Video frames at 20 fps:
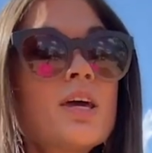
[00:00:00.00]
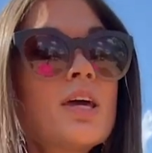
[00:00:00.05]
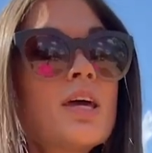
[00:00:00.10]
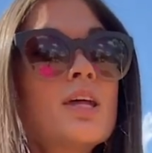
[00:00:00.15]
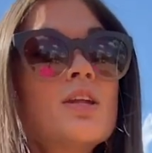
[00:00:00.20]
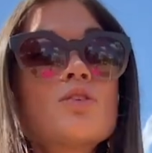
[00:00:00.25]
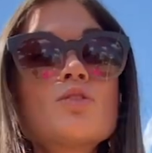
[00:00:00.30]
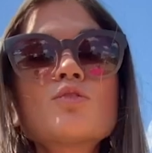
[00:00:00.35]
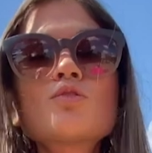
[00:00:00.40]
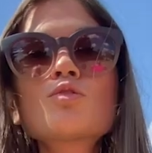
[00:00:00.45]

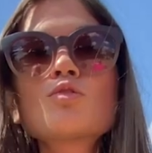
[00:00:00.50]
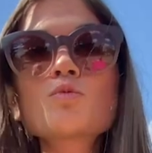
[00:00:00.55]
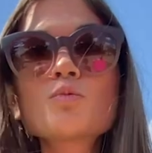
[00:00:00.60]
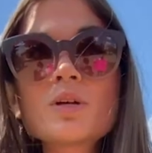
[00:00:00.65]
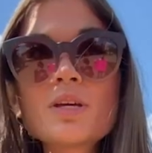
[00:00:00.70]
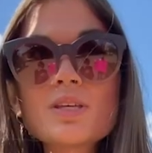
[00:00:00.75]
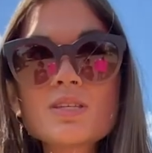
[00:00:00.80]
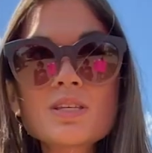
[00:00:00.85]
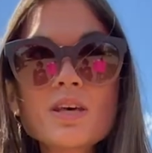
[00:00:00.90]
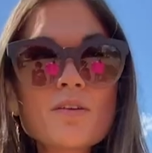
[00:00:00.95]
In
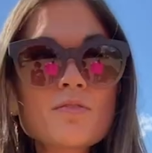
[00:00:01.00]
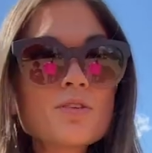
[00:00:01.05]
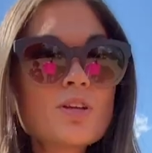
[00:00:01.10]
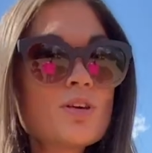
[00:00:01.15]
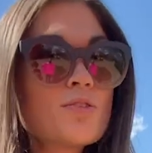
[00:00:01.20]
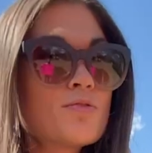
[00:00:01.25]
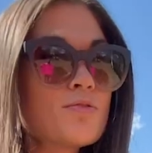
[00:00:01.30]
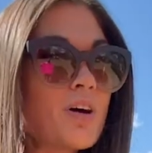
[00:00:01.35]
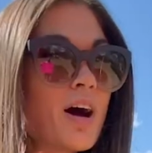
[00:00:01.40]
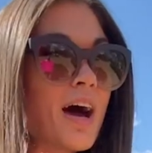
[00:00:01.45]

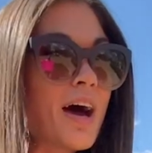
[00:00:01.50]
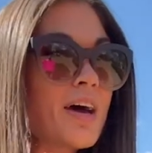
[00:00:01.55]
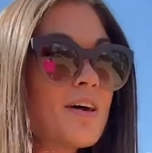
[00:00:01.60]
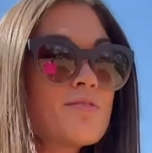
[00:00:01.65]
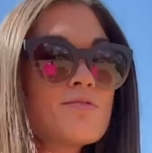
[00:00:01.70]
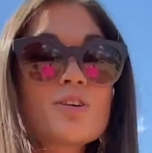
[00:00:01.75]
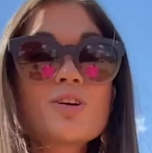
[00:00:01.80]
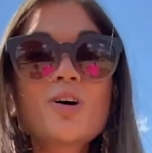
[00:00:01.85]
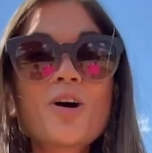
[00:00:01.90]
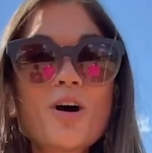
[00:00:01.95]
375,
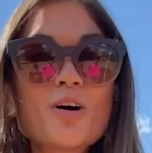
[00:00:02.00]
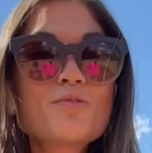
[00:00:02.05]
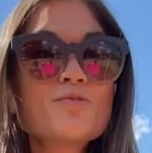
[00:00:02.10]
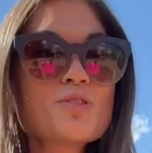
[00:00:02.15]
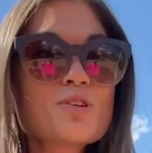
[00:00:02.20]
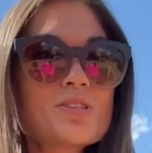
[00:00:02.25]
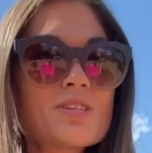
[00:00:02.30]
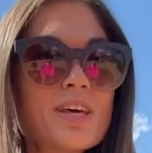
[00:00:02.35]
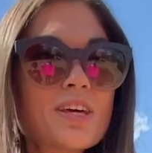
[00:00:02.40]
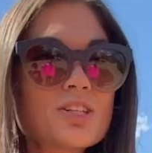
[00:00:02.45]

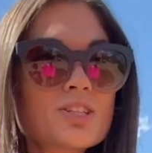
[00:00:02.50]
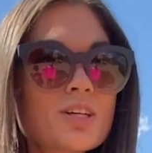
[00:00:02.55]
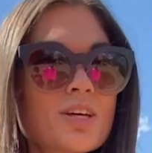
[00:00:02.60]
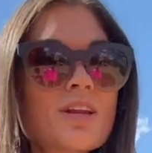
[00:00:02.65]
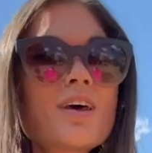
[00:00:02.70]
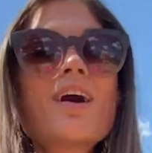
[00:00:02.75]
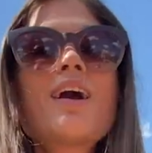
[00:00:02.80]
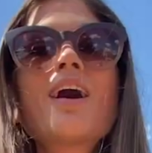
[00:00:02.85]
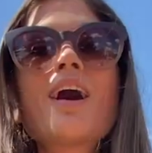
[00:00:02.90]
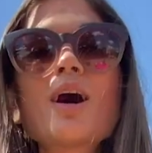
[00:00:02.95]
Conversation,
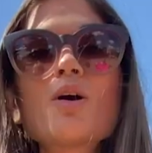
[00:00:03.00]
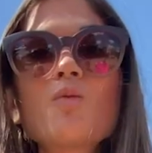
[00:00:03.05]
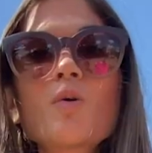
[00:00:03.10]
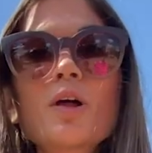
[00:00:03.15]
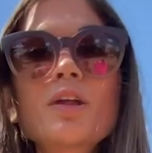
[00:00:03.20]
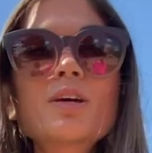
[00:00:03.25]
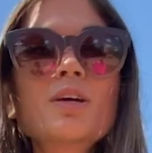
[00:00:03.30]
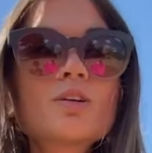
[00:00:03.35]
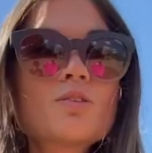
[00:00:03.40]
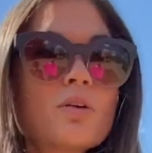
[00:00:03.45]
I
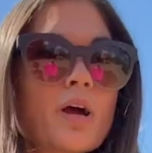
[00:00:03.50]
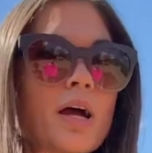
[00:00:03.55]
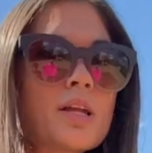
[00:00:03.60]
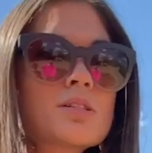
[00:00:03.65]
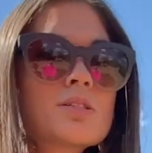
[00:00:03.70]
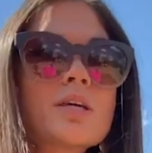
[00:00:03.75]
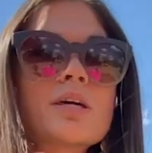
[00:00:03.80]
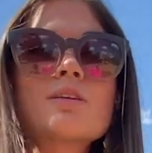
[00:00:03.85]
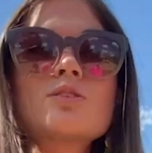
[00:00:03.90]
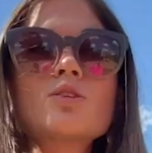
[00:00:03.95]
want to
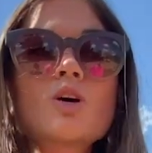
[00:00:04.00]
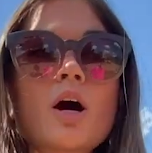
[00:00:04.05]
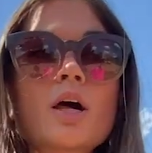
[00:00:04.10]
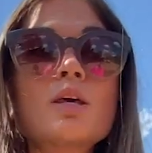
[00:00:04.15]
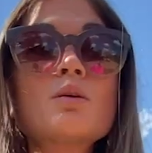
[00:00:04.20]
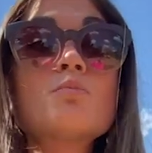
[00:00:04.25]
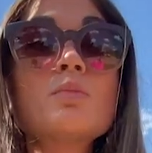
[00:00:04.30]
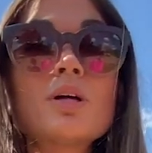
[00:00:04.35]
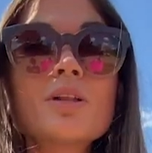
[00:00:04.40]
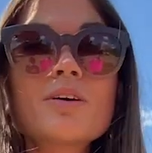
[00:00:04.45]
congratulate
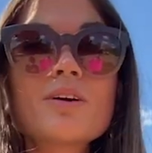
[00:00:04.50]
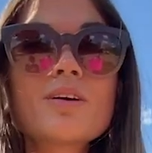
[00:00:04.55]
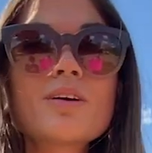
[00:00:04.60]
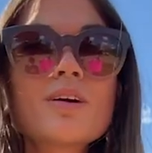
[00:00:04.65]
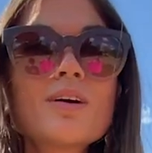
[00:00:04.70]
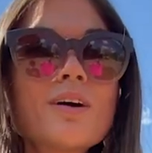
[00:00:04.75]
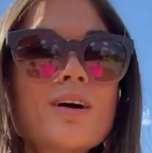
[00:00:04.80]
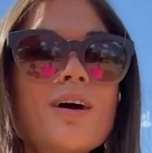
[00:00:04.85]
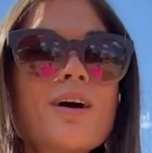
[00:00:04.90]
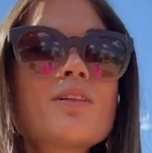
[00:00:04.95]
Donnie Miller,
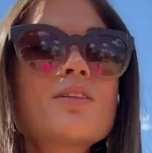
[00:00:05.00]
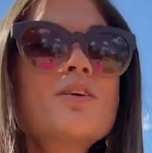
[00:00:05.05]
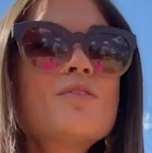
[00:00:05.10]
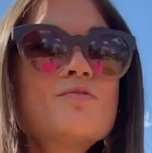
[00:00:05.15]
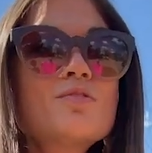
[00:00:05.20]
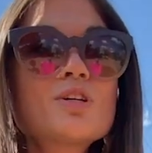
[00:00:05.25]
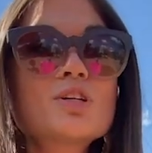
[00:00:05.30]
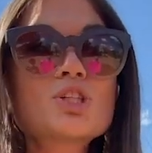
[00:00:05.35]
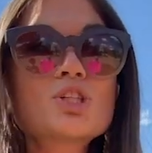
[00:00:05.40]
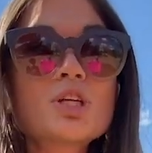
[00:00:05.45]

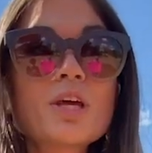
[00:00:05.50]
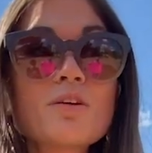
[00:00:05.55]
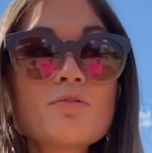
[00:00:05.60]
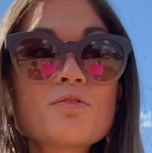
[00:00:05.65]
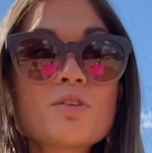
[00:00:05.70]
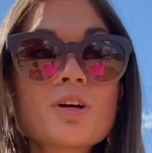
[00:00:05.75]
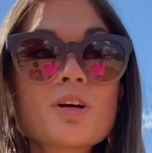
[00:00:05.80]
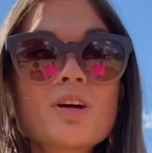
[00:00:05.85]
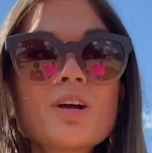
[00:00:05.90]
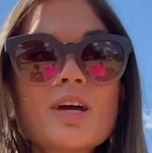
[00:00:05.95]
Olivia
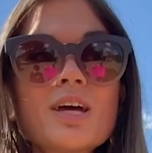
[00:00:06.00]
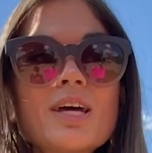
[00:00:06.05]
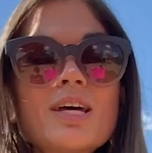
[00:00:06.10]
Schaefer,